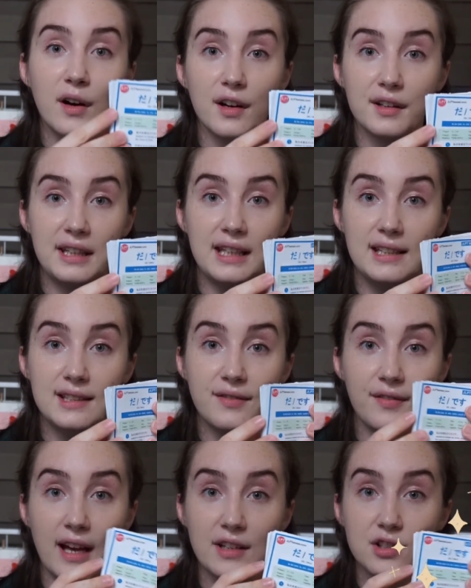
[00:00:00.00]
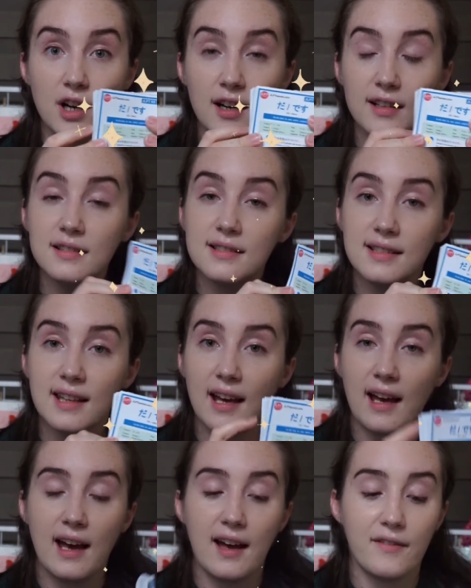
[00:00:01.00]
are these flashcards that
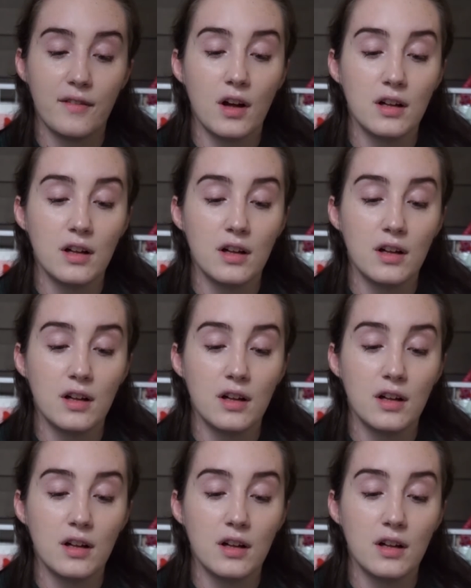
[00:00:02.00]
have